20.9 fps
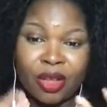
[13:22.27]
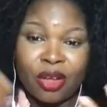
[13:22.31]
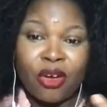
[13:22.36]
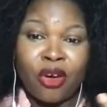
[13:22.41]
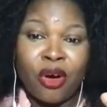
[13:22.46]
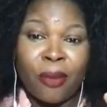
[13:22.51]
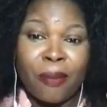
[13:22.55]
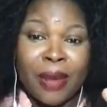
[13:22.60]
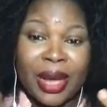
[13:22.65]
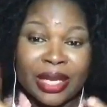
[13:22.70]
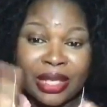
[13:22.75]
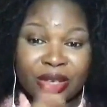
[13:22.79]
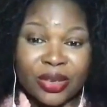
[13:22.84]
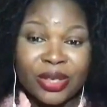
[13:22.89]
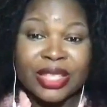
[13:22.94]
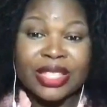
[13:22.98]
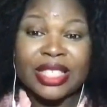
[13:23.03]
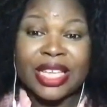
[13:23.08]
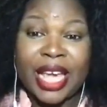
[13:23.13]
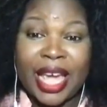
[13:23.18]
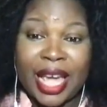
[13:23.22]
comment
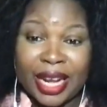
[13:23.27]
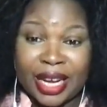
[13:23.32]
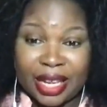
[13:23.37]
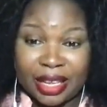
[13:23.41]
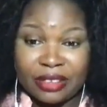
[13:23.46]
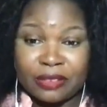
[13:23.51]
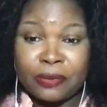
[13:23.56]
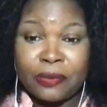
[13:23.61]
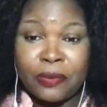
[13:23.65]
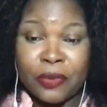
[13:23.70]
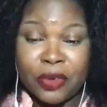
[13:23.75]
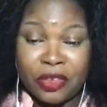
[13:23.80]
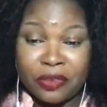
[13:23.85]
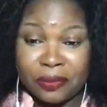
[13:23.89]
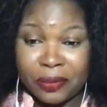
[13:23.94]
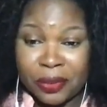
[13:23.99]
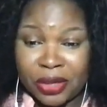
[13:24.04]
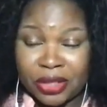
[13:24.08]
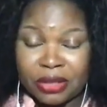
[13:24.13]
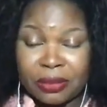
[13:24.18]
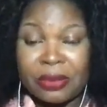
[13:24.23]
on 10 if
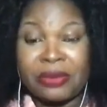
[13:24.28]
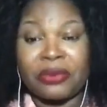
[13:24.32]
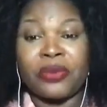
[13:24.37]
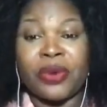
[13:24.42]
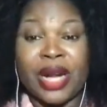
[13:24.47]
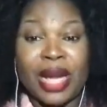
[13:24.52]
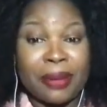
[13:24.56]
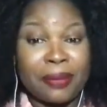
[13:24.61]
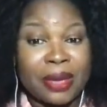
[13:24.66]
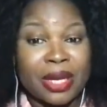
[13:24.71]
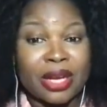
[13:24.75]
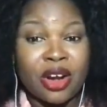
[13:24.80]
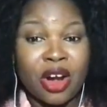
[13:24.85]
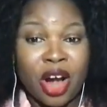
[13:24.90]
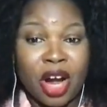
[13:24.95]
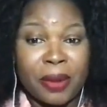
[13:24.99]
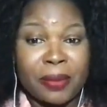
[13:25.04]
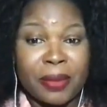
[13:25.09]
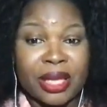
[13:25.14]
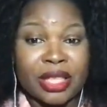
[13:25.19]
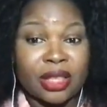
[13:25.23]
possible. When I mean
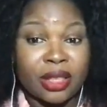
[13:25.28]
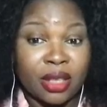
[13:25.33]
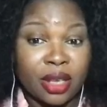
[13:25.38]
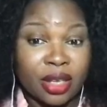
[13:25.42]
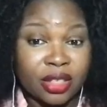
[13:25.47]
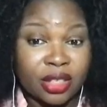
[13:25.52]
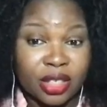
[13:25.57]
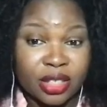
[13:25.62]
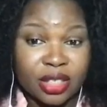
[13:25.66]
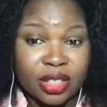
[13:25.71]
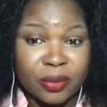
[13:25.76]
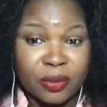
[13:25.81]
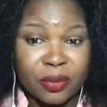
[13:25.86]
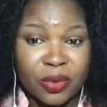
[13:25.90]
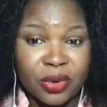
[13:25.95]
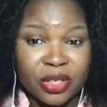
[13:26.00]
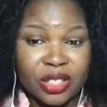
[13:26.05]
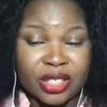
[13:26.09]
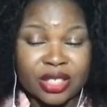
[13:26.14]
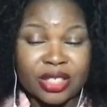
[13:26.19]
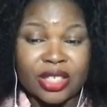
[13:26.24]
comment, not just
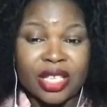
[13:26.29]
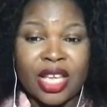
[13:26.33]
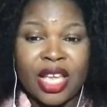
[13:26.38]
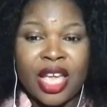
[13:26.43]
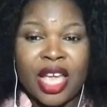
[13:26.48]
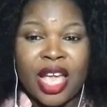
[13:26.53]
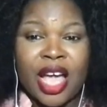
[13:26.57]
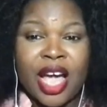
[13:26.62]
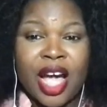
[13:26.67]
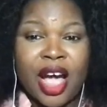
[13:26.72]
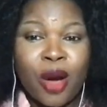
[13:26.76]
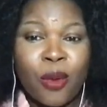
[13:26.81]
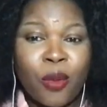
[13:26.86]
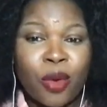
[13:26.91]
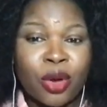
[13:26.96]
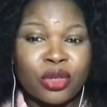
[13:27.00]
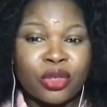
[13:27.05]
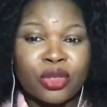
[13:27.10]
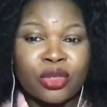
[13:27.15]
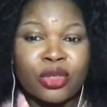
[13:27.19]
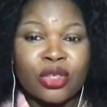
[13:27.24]
emojis, I
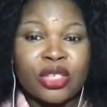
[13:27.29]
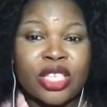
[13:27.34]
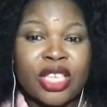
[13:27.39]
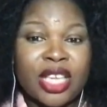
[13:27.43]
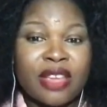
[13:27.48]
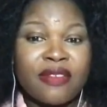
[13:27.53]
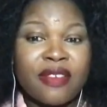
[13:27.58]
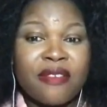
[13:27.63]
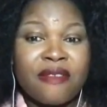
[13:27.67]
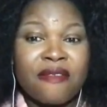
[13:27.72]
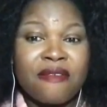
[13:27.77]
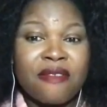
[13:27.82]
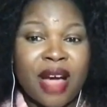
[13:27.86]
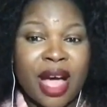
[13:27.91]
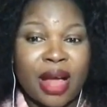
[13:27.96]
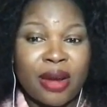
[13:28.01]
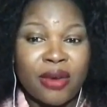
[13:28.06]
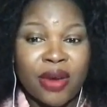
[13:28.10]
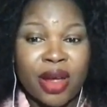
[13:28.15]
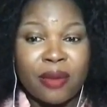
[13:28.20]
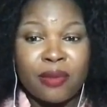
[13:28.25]
want you to give a
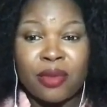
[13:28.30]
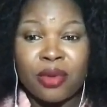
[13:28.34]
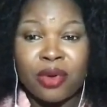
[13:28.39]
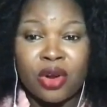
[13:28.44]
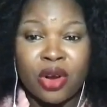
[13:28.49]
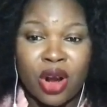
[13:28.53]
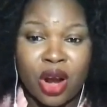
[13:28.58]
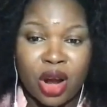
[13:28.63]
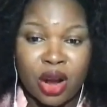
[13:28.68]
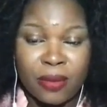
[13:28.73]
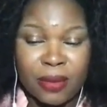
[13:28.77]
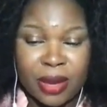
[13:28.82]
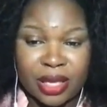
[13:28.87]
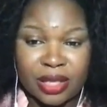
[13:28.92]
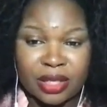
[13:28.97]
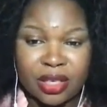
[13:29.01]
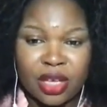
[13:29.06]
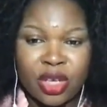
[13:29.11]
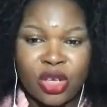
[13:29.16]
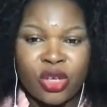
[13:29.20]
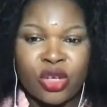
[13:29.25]
valuable comment
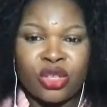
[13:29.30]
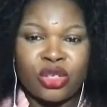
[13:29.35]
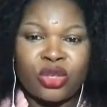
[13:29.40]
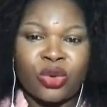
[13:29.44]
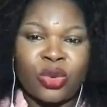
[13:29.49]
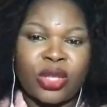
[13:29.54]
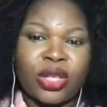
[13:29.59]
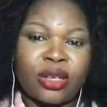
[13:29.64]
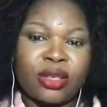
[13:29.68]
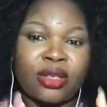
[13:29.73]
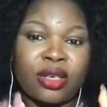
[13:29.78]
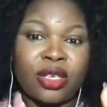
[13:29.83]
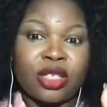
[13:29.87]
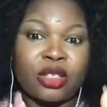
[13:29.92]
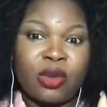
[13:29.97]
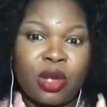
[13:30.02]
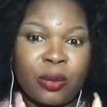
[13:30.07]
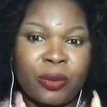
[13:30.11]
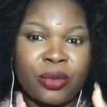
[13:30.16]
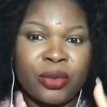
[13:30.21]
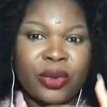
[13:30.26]
so that
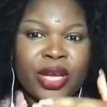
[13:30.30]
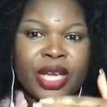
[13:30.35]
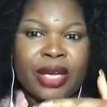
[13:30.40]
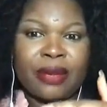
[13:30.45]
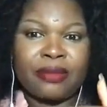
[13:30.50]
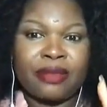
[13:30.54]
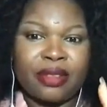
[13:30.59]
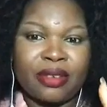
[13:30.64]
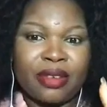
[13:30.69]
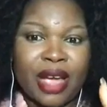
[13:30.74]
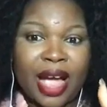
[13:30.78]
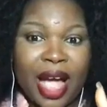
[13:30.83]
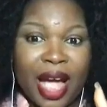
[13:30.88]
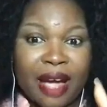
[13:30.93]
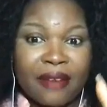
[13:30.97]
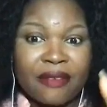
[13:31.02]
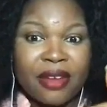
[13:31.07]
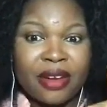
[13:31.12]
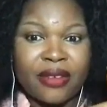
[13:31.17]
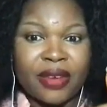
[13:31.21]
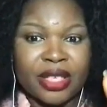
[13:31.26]
those people can
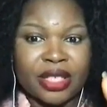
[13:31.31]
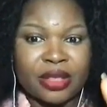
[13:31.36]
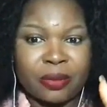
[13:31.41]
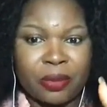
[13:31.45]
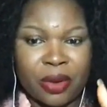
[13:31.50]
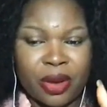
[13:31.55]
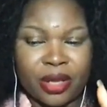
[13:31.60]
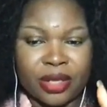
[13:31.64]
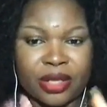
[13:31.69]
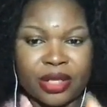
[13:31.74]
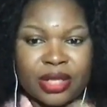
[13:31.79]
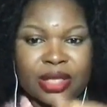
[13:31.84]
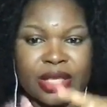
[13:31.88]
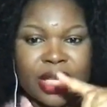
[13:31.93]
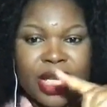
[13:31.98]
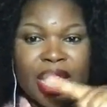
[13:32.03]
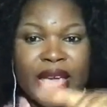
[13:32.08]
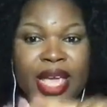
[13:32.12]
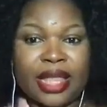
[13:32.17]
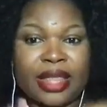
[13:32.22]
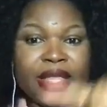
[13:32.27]
have a response,
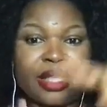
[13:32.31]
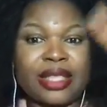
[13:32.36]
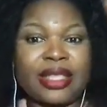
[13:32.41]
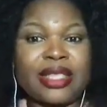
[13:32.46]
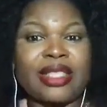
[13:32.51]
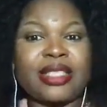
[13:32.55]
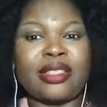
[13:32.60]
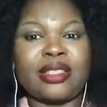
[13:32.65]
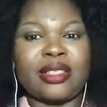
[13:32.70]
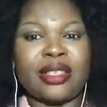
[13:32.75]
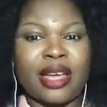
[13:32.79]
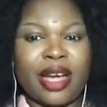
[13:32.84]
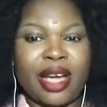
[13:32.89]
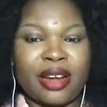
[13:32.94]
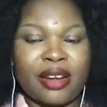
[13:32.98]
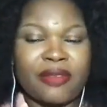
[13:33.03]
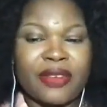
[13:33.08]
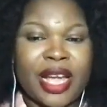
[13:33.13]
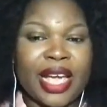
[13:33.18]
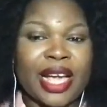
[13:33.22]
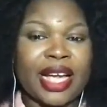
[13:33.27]
and kind
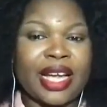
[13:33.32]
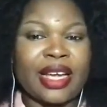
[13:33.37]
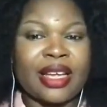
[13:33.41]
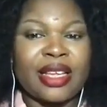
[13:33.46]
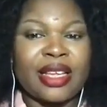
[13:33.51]
of like